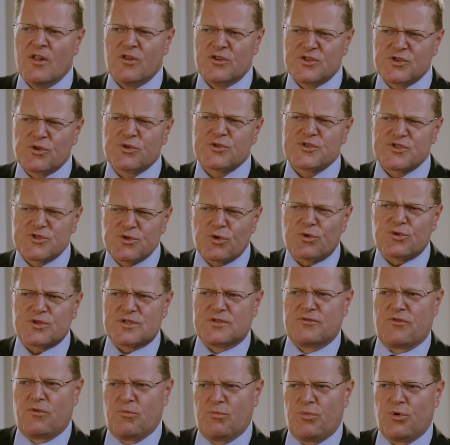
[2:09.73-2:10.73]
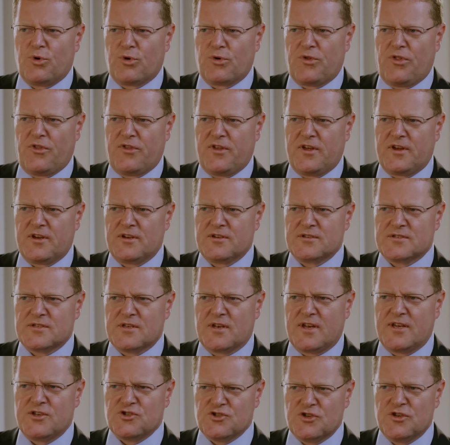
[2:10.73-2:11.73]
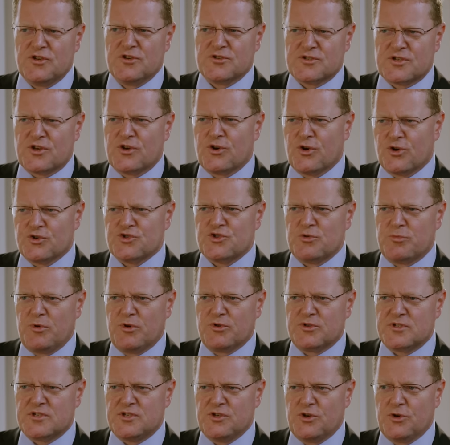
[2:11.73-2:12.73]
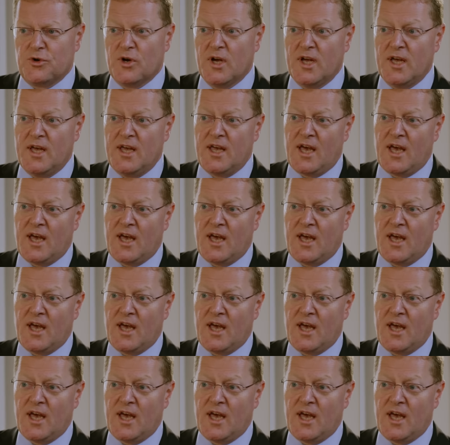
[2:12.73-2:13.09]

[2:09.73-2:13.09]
there's all sorts of important things that engineers can contribute to.